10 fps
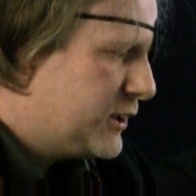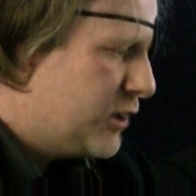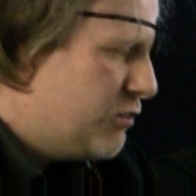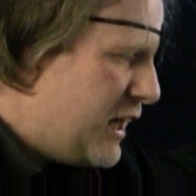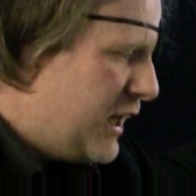
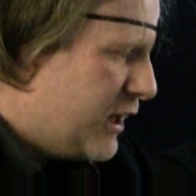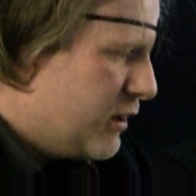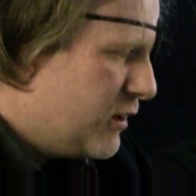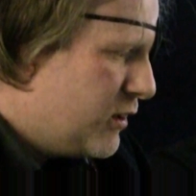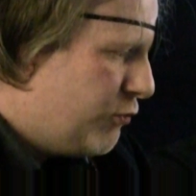So
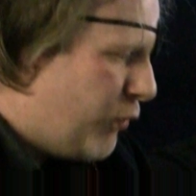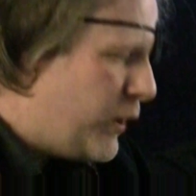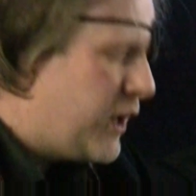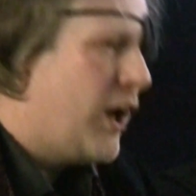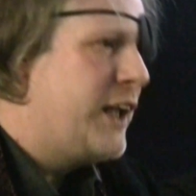really,
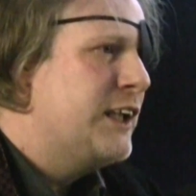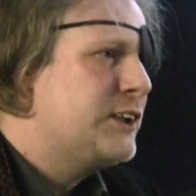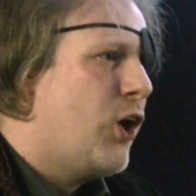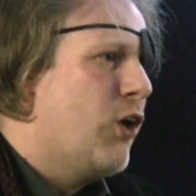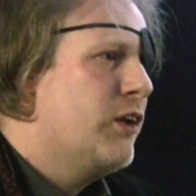49
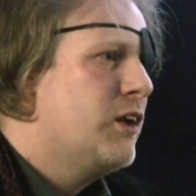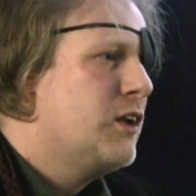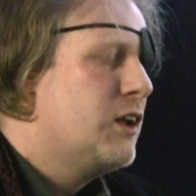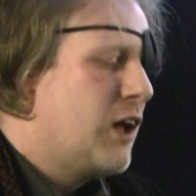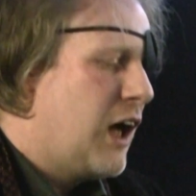years on,
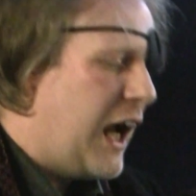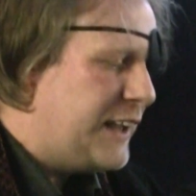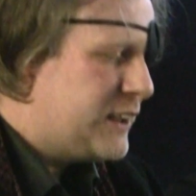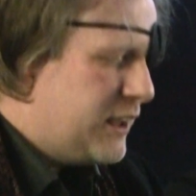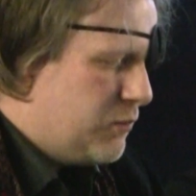
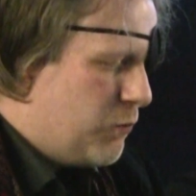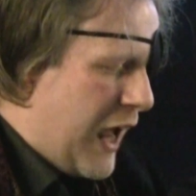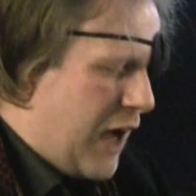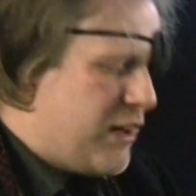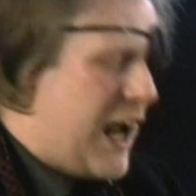
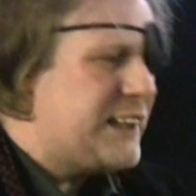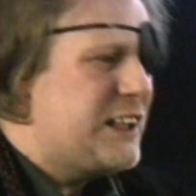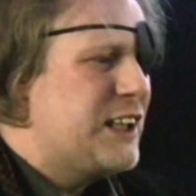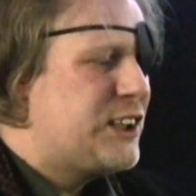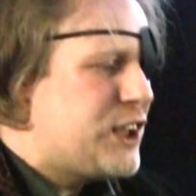we haven't
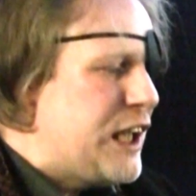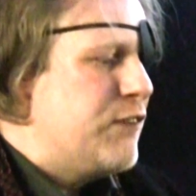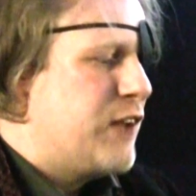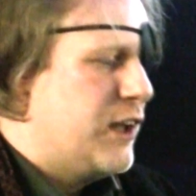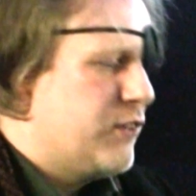actually
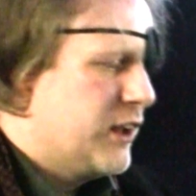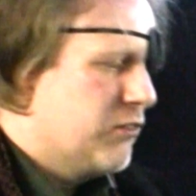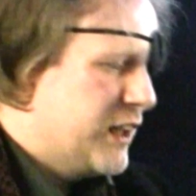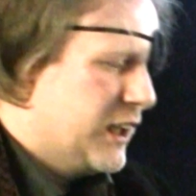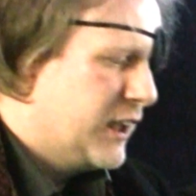achieved
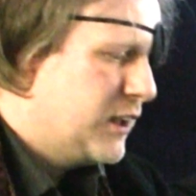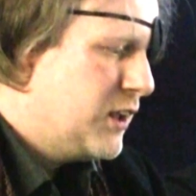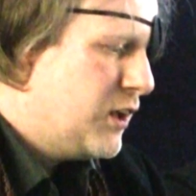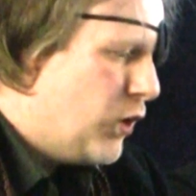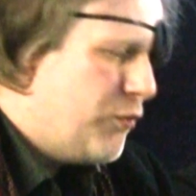anything, really.
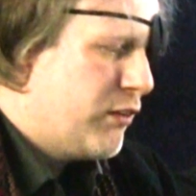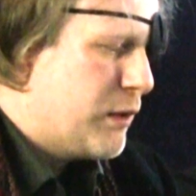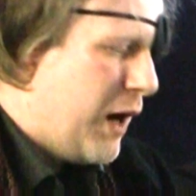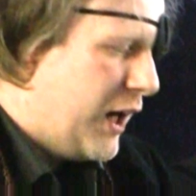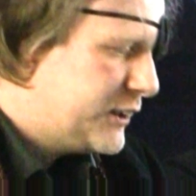Not
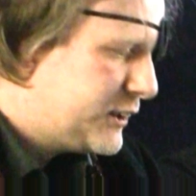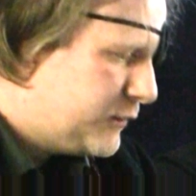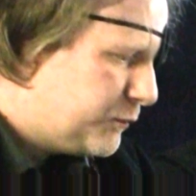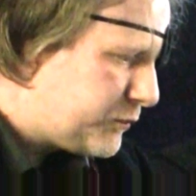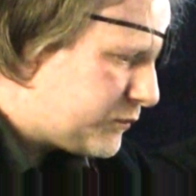very
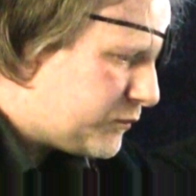much.